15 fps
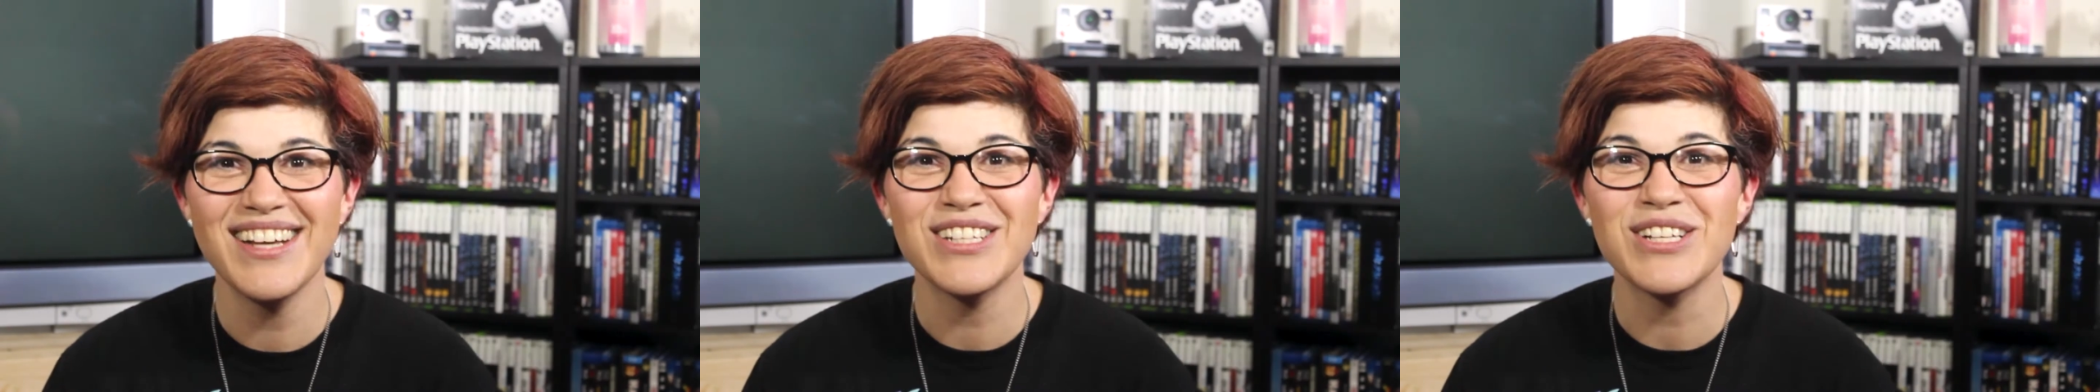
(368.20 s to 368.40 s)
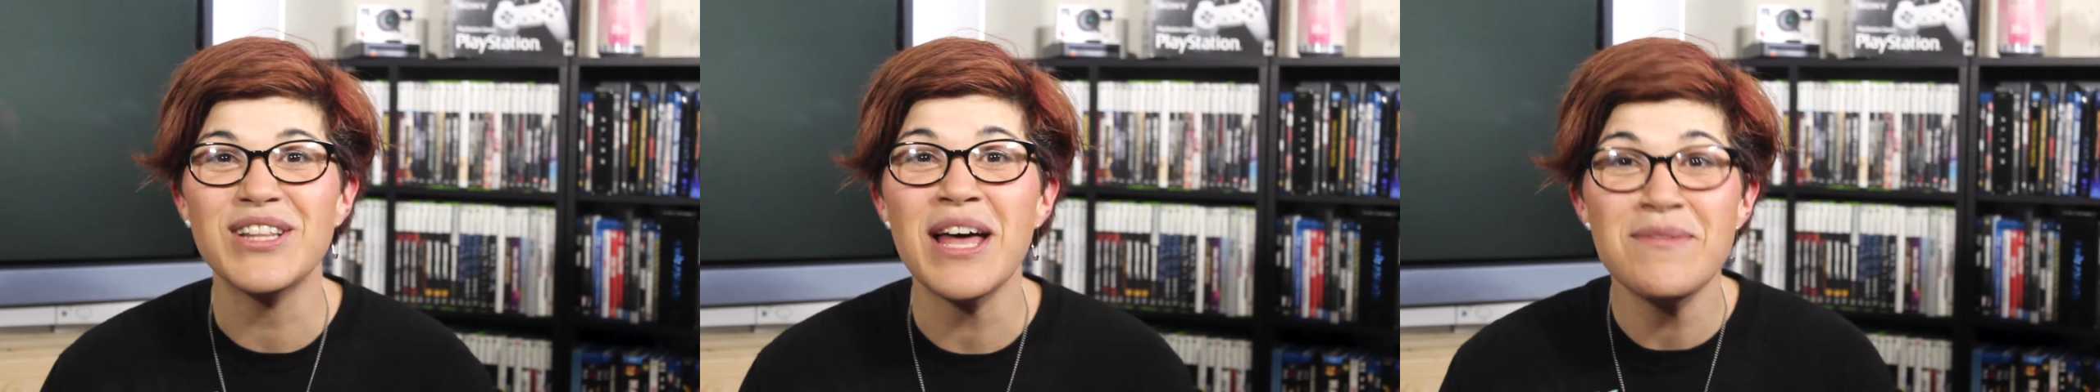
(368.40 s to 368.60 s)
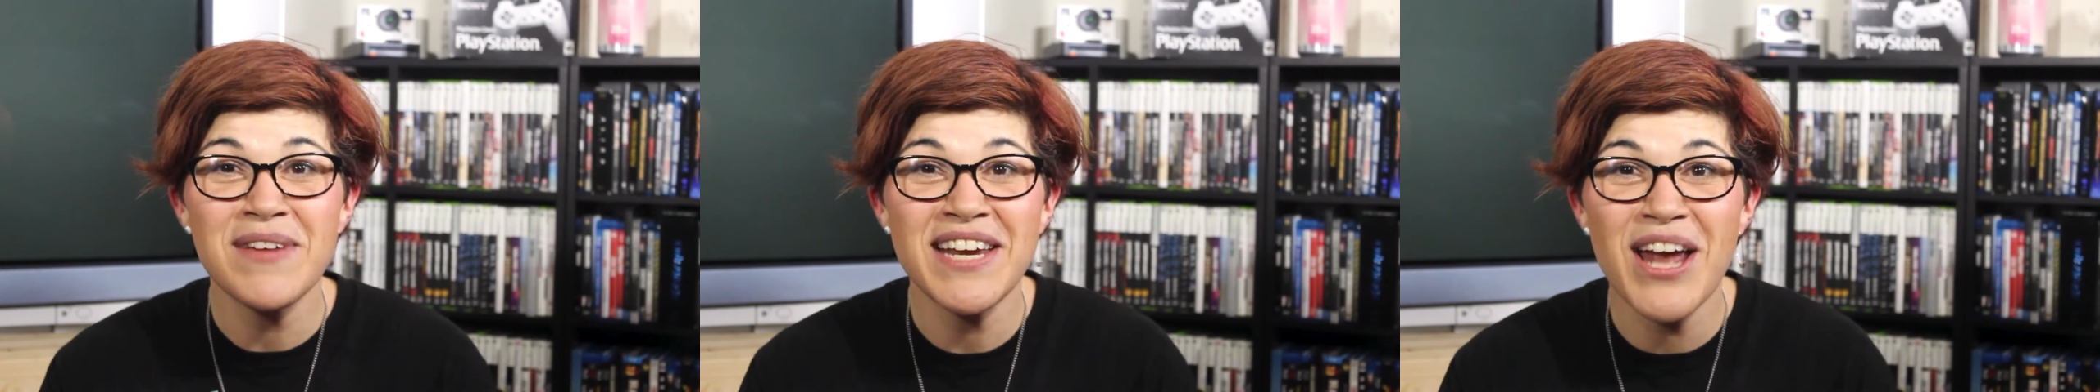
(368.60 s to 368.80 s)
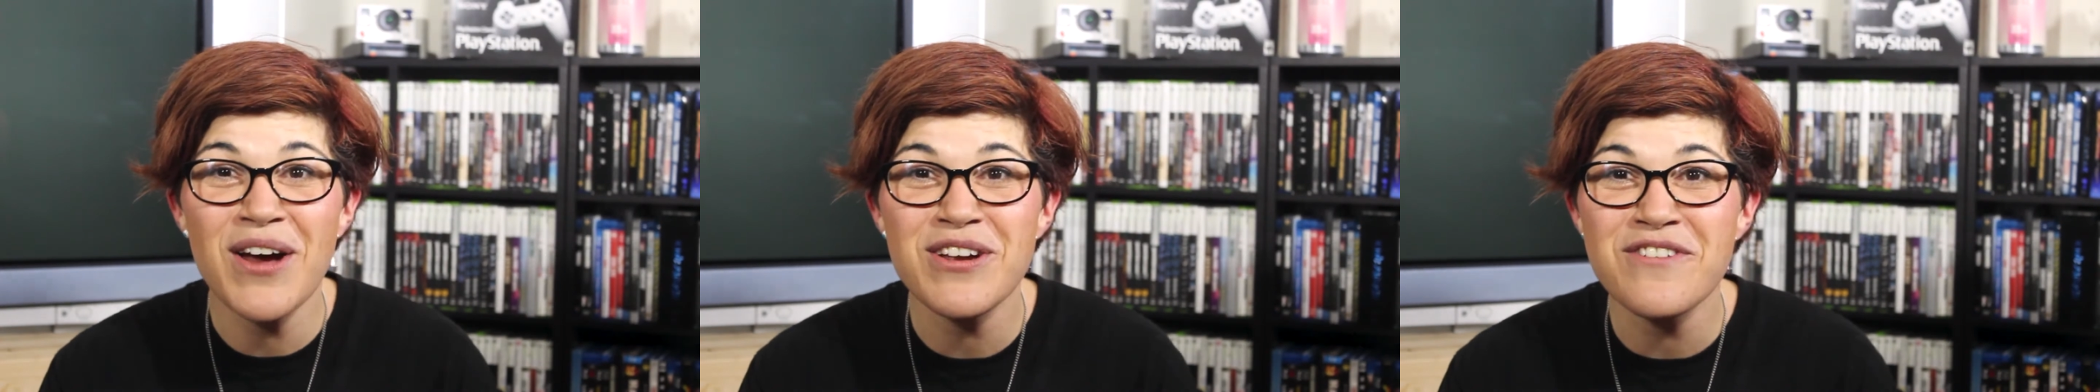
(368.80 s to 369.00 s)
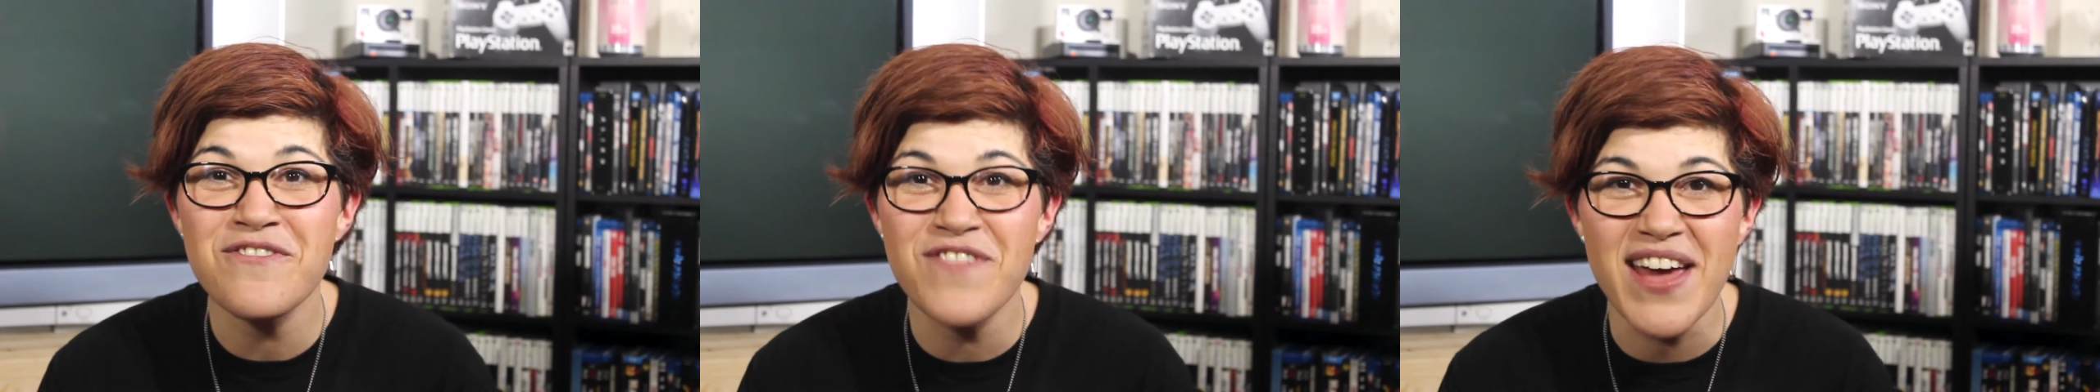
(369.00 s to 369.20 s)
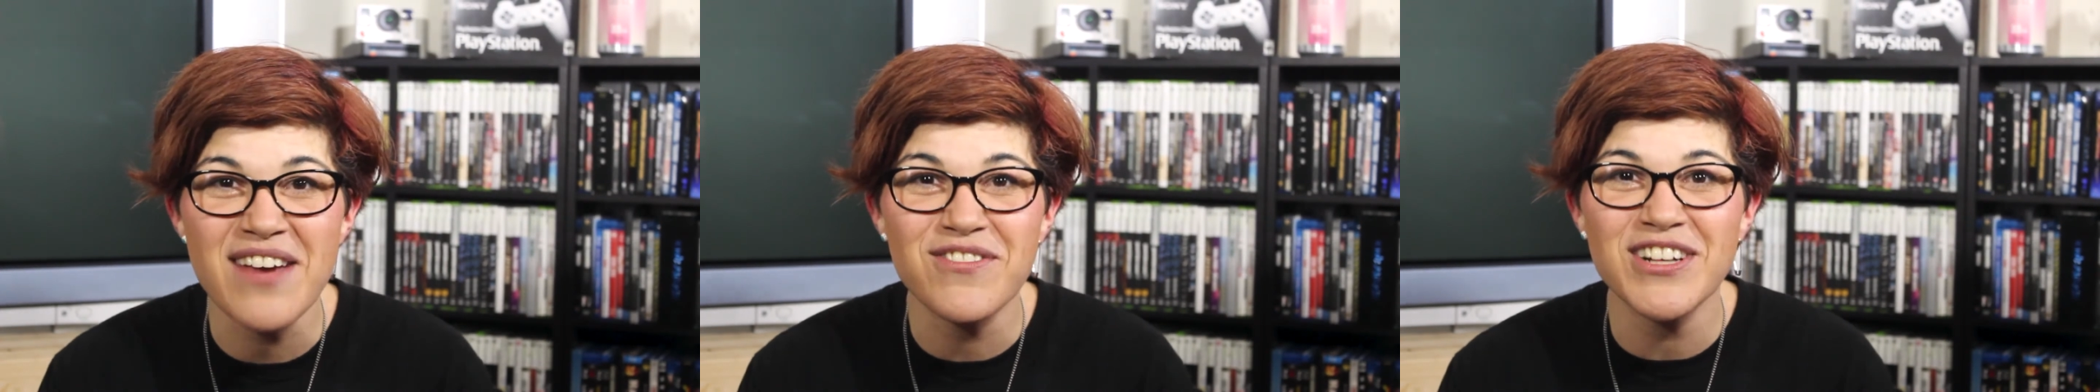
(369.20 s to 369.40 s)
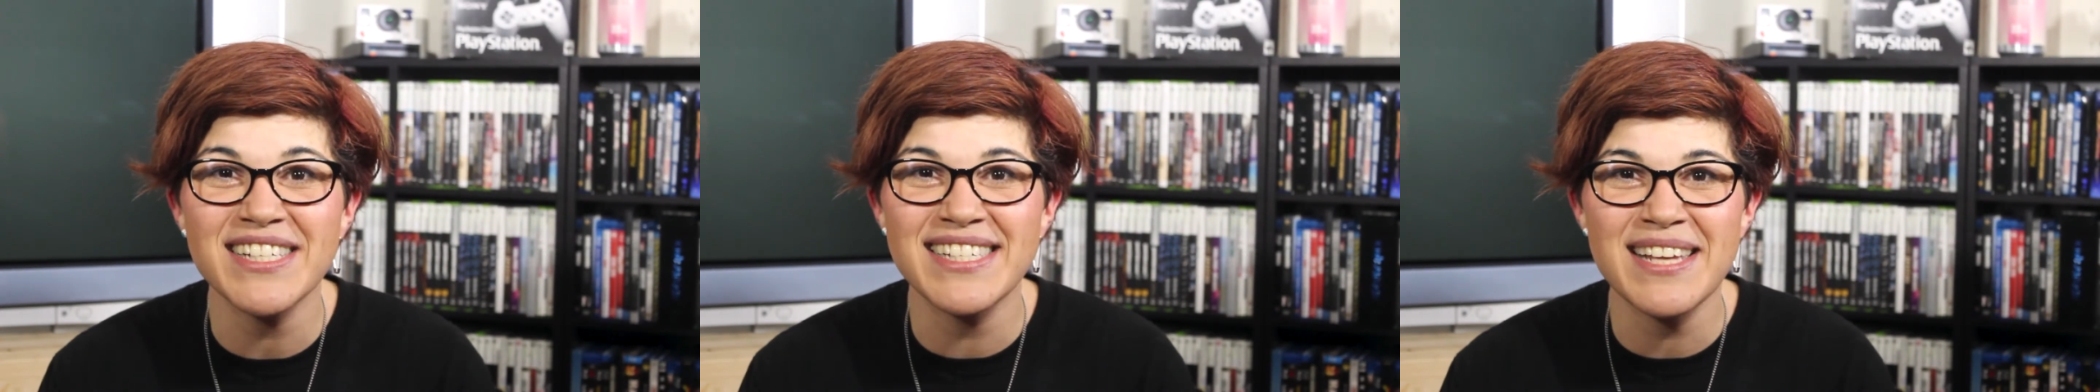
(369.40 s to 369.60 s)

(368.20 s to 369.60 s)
So let me know your favorite